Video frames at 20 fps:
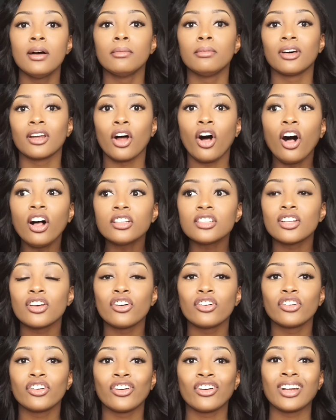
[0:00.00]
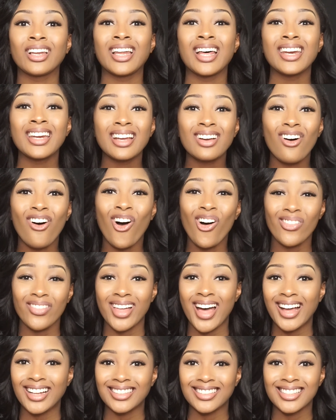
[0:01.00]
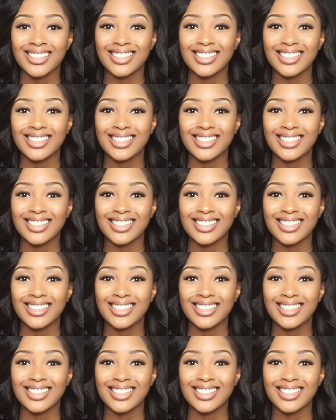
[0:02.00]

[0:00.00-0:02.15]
but also you're letting all that